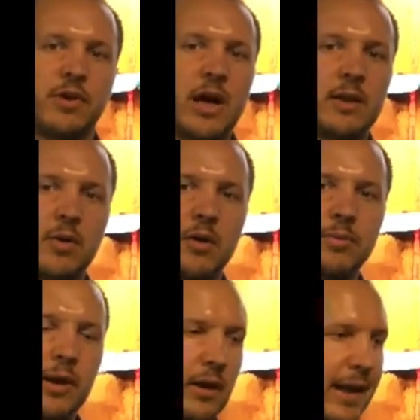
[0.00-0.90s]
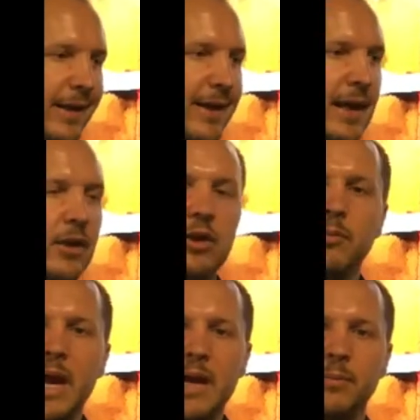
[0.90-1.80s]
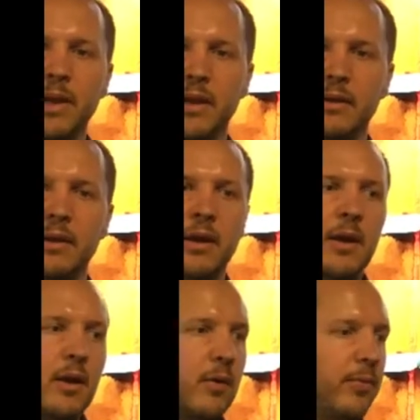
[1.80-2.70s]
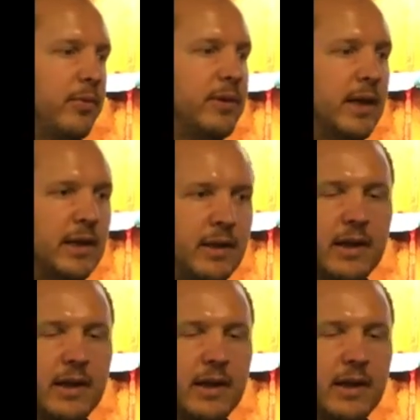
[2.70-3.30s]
volleyball player, had a lot of low back pain. Didn't